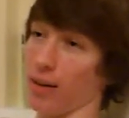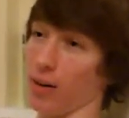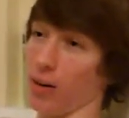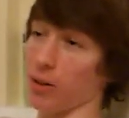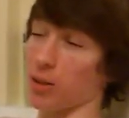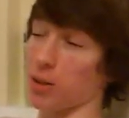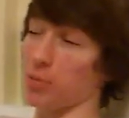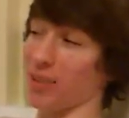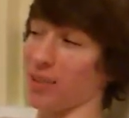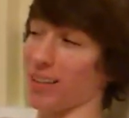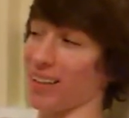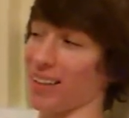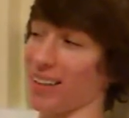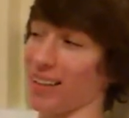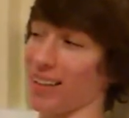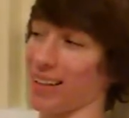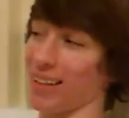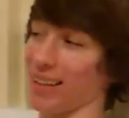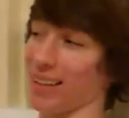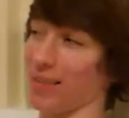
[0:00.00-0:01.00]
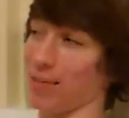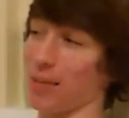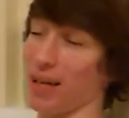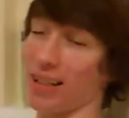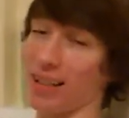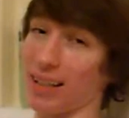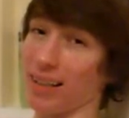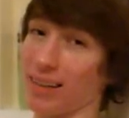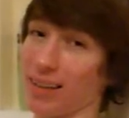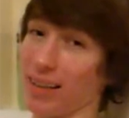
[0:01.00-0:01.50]
ultimately
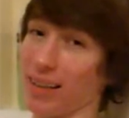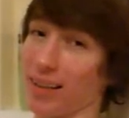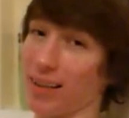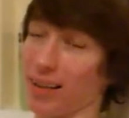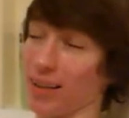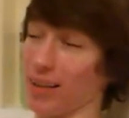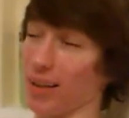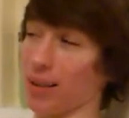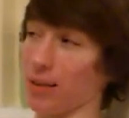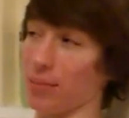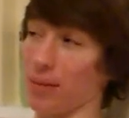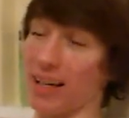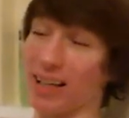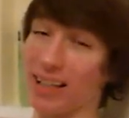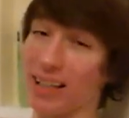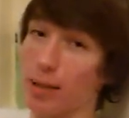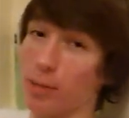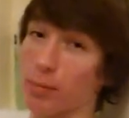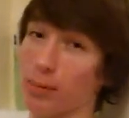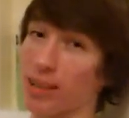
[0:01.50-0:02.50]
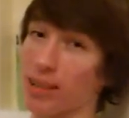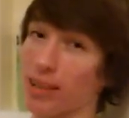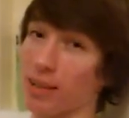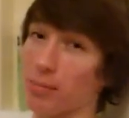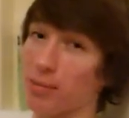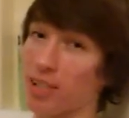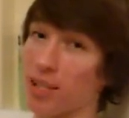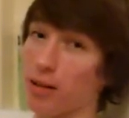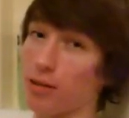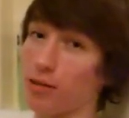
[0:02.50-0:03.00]
make, uh, making him kill
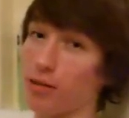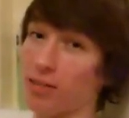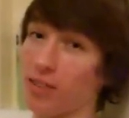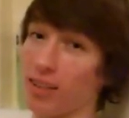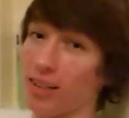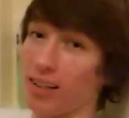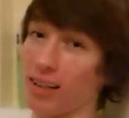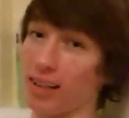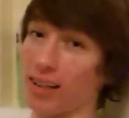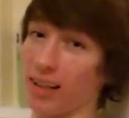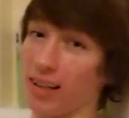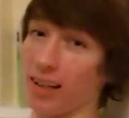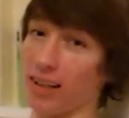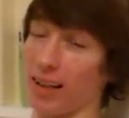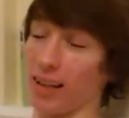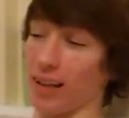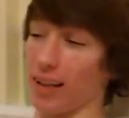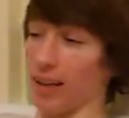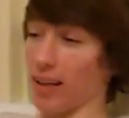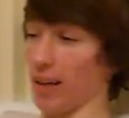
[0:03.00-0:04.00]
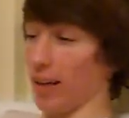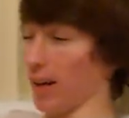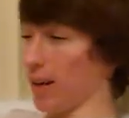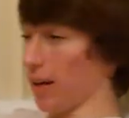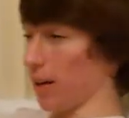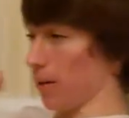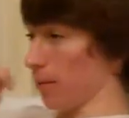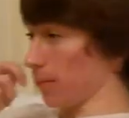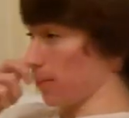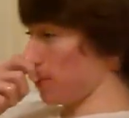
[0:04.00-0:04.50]
himself
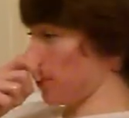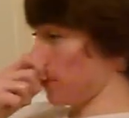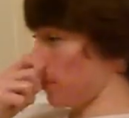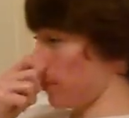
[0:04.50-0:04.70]
um,